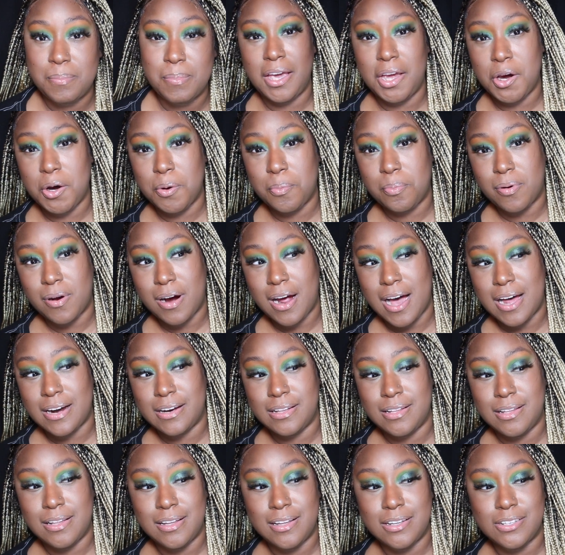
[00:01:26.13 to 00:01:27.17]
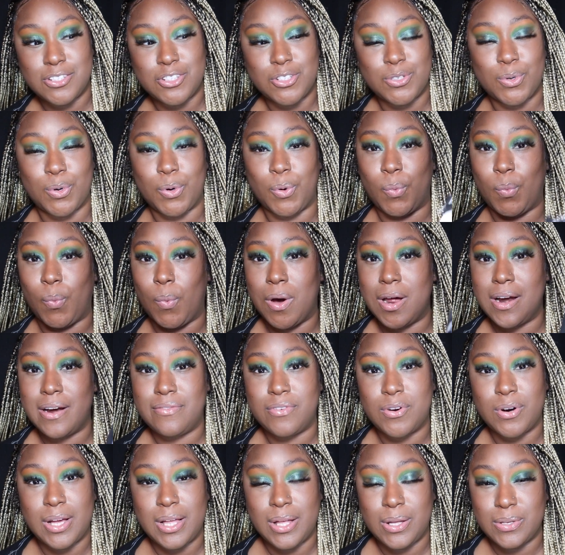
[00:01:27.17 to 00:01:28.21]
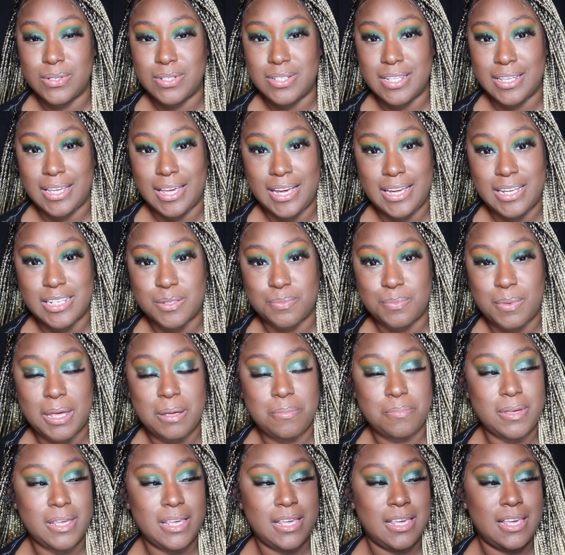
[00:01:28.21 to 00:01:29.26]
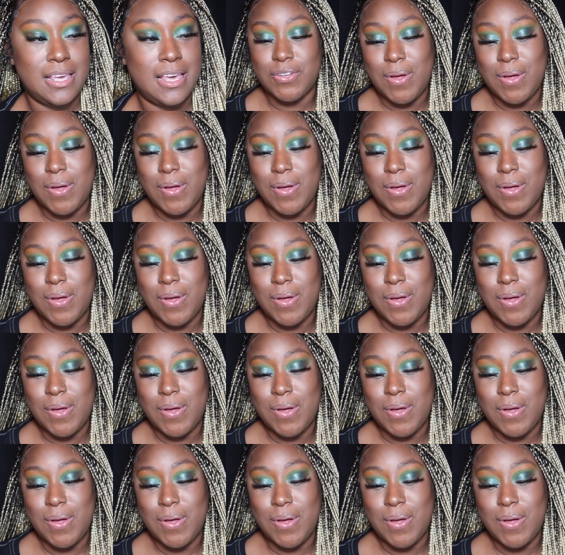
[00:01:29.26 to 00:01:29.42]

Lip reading: hair products, or whatever else the case may be.